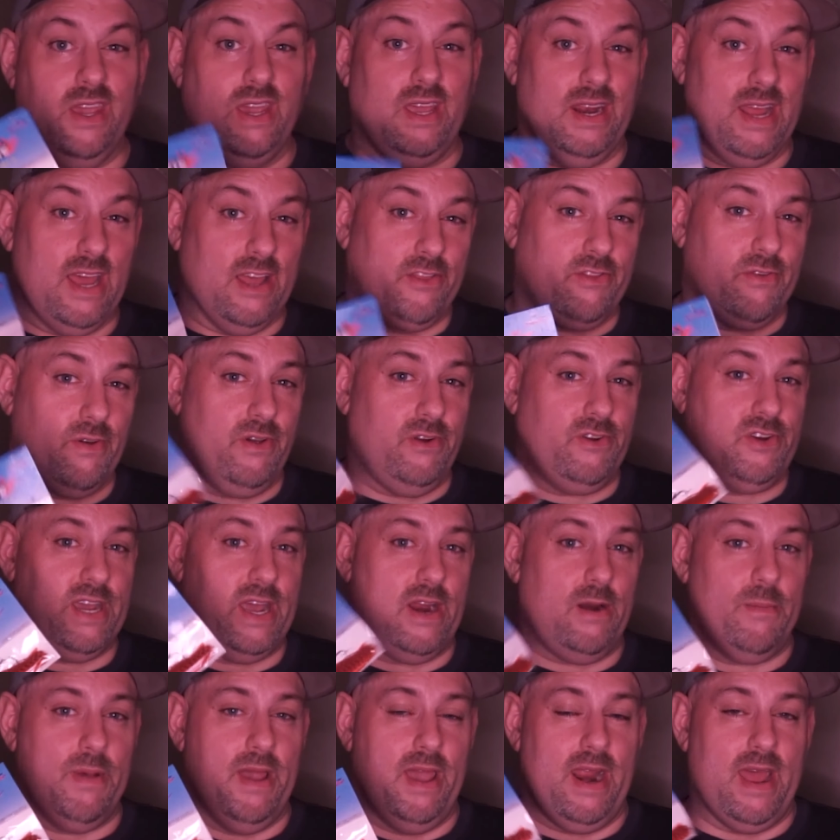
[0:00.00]
You can now throw your
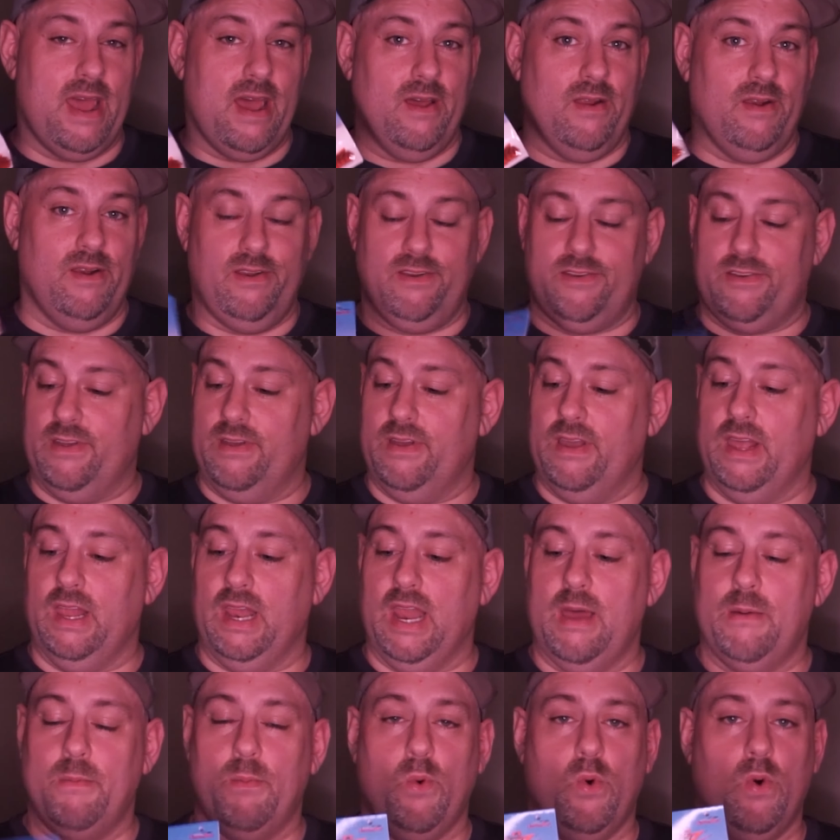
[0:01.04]
chatterbait out into a
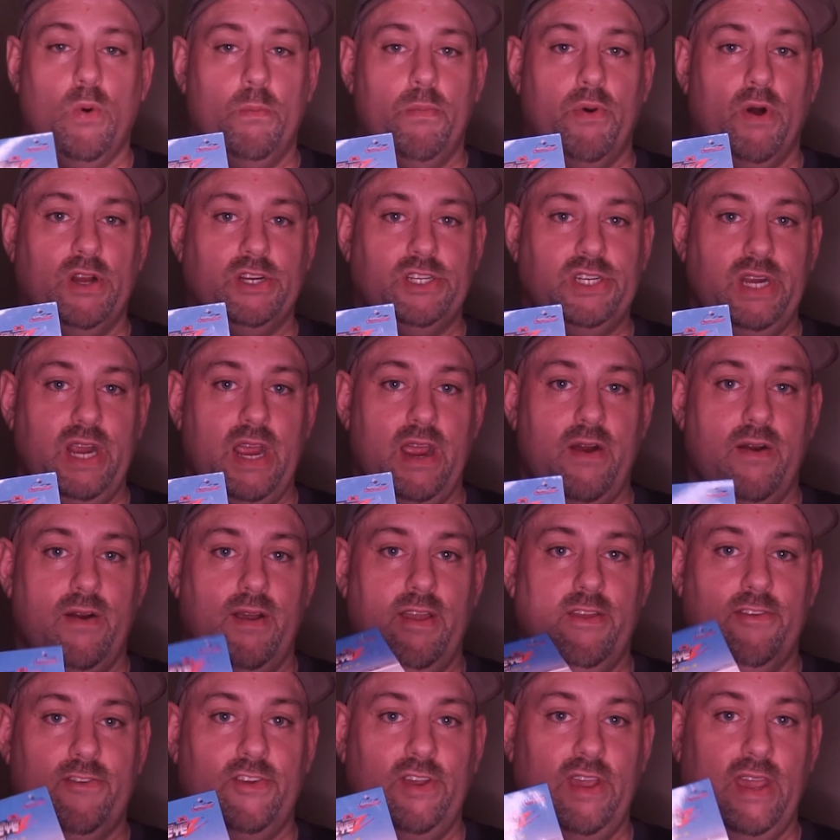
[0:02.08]
lot more brushy
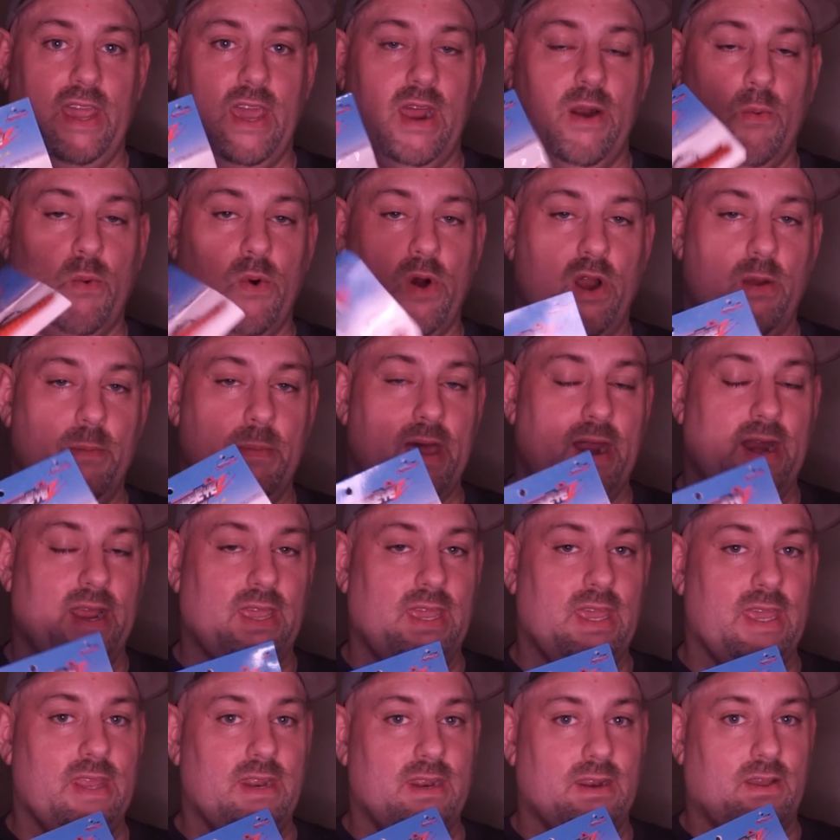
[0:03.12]
areas and you ain't got to worry about it
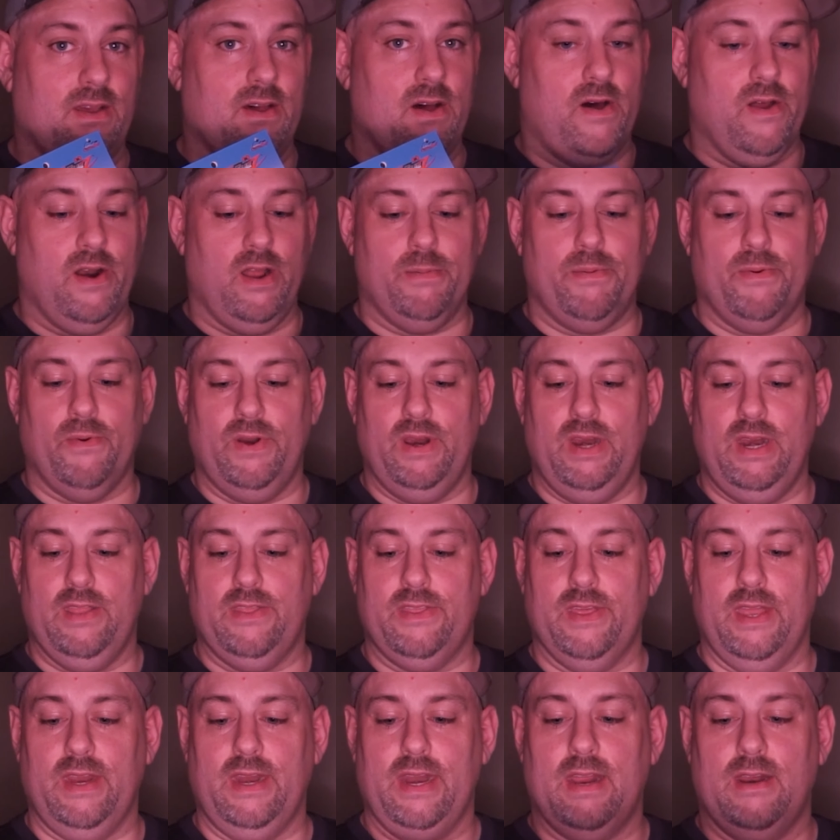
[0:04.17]
getting caught up on
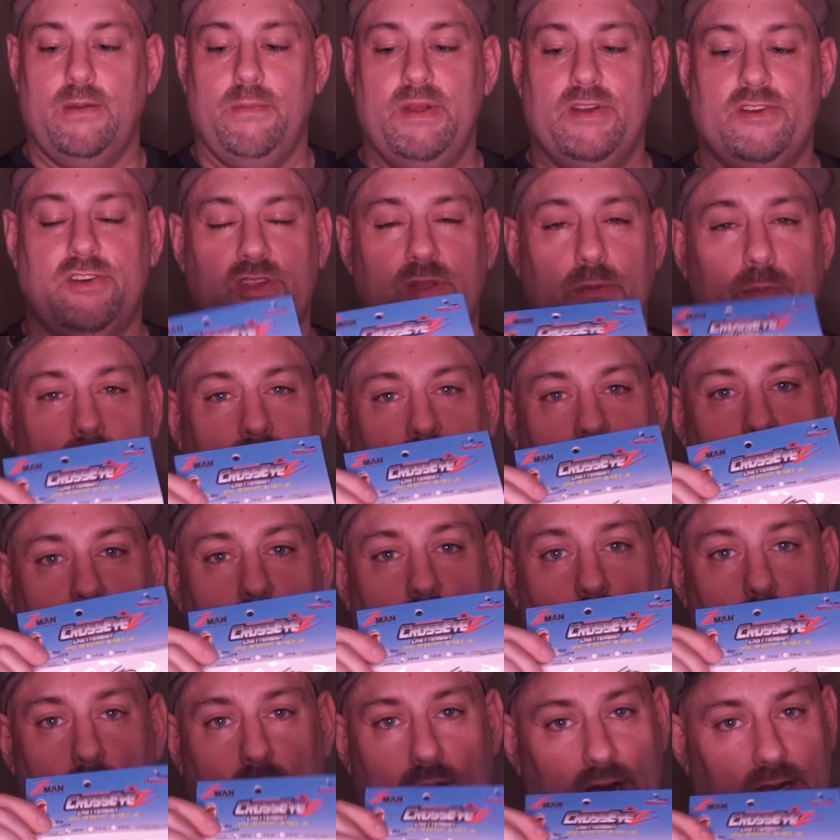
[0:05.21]
anything. Not to mention the blade
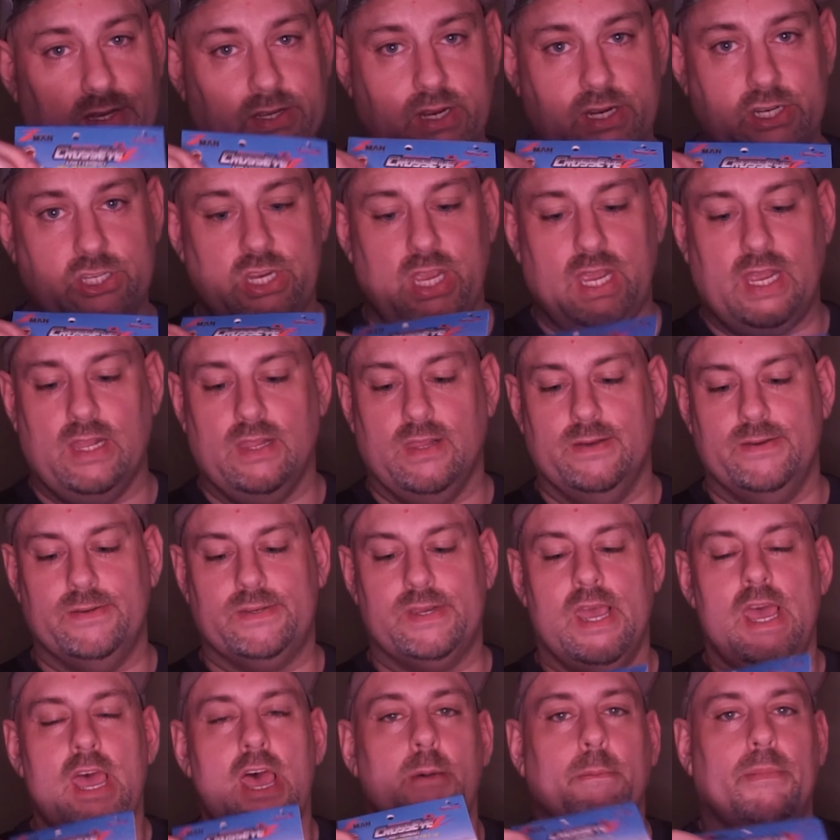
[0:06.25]
already is going to shake it
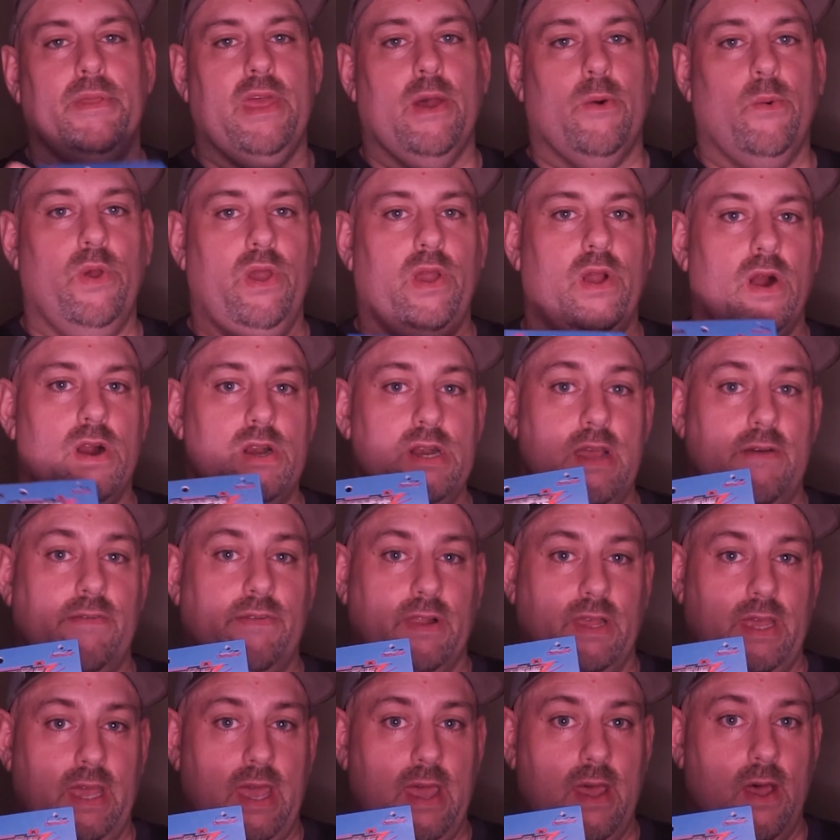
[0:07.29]
loose, but that weed guard
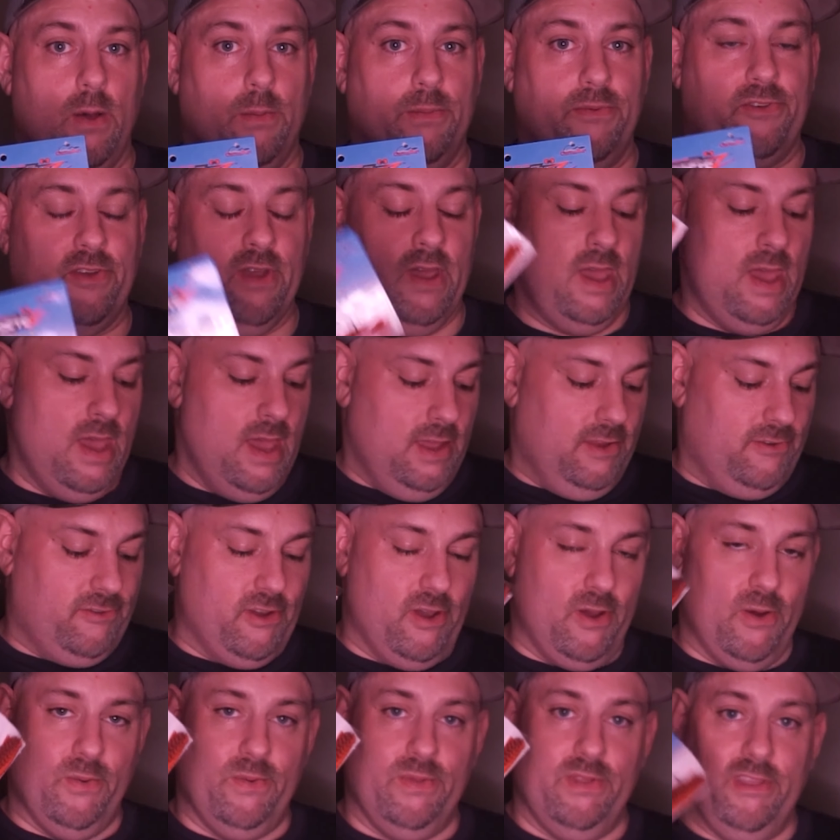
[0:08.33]
definitely helps.
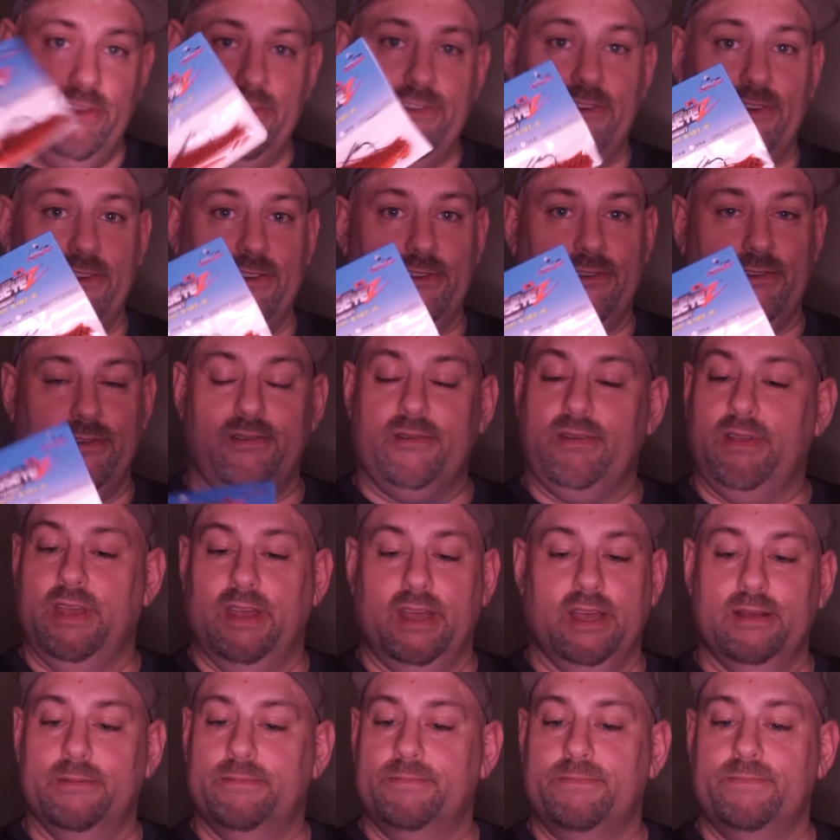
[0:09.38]
So this is
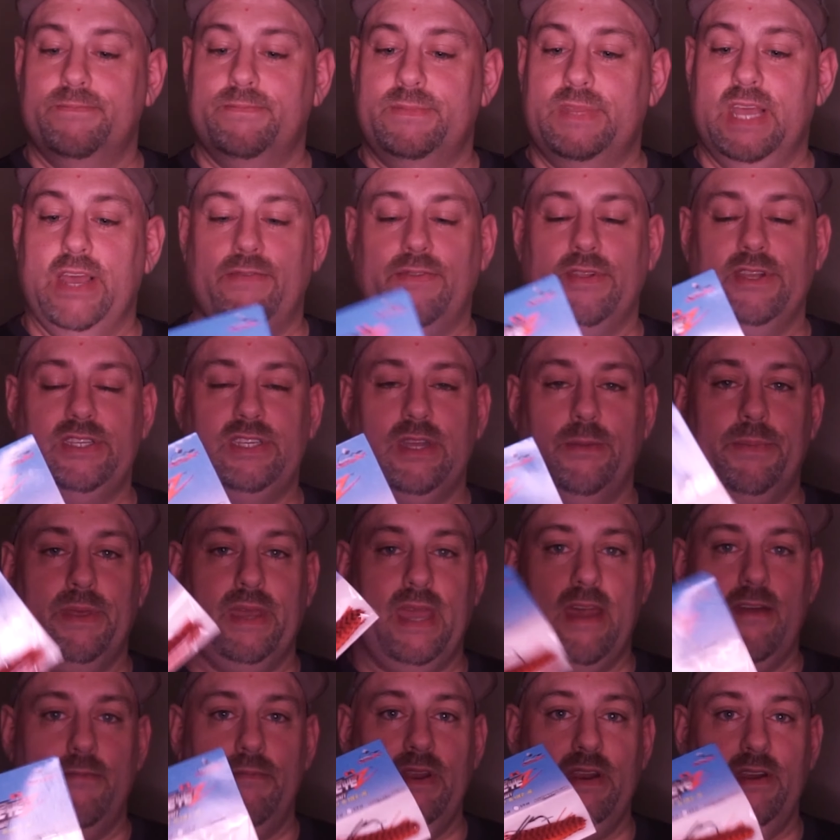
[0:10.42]
definitely
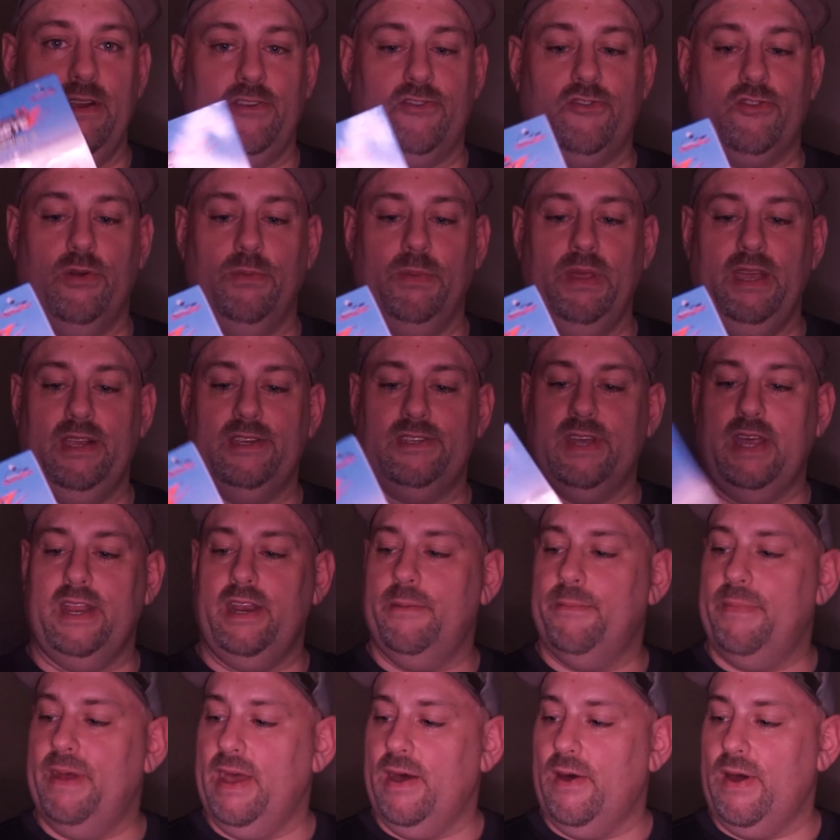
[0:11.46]
something I've been extremely excited
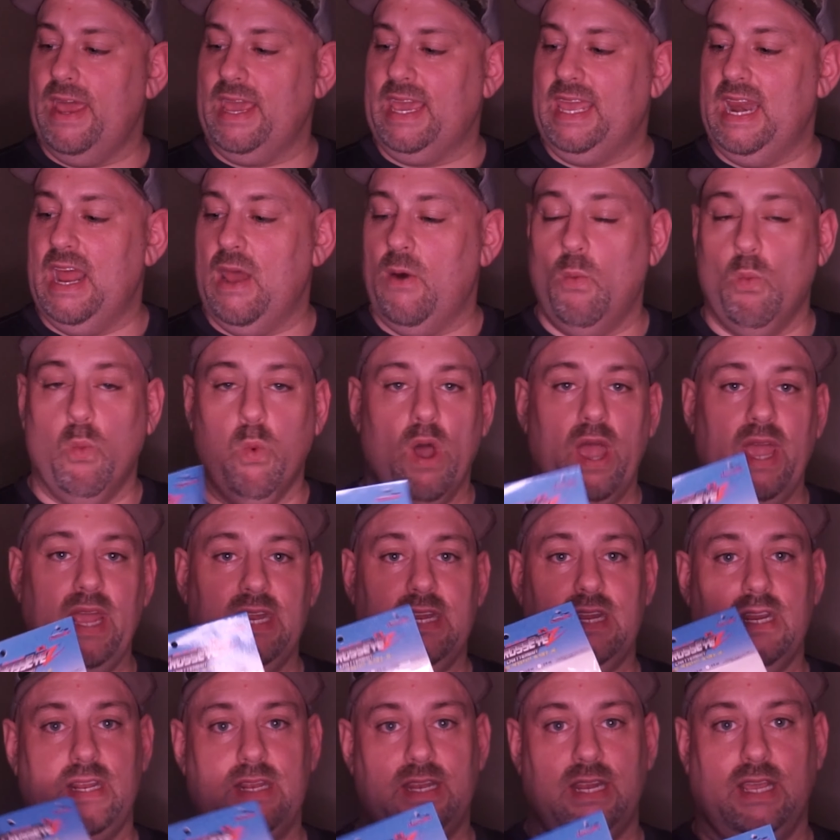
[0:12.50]
about. I cannot
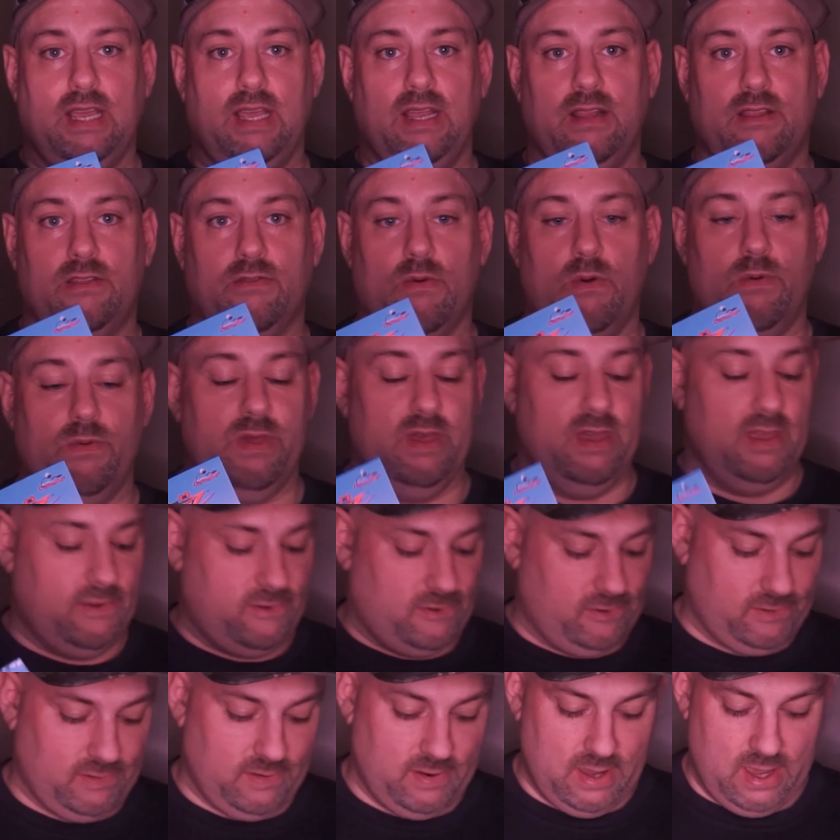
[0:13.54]
wait to throw
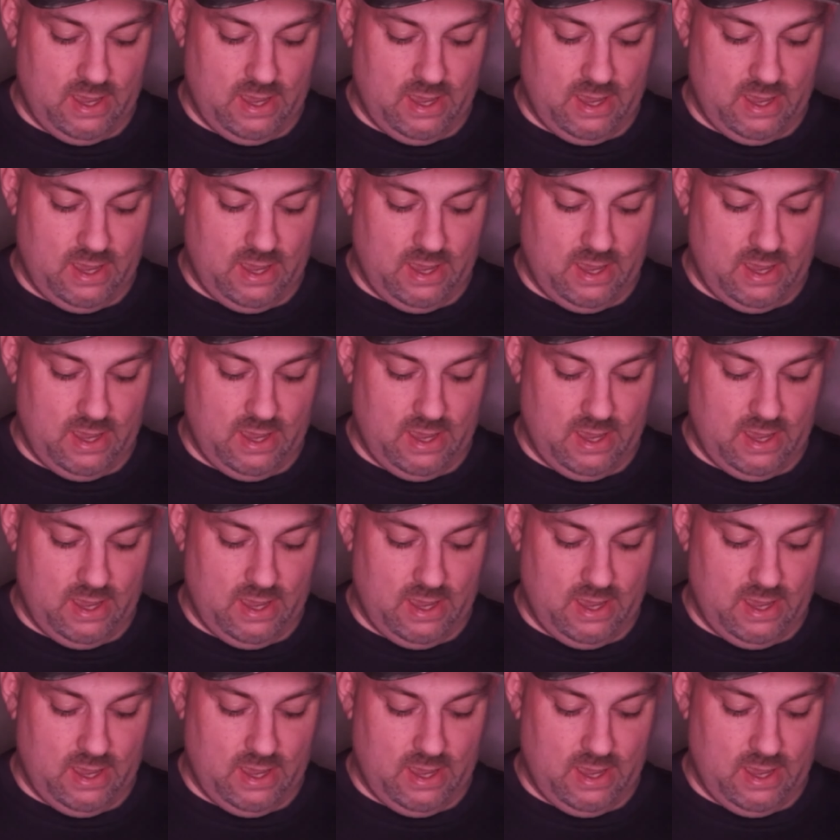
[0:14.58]
this.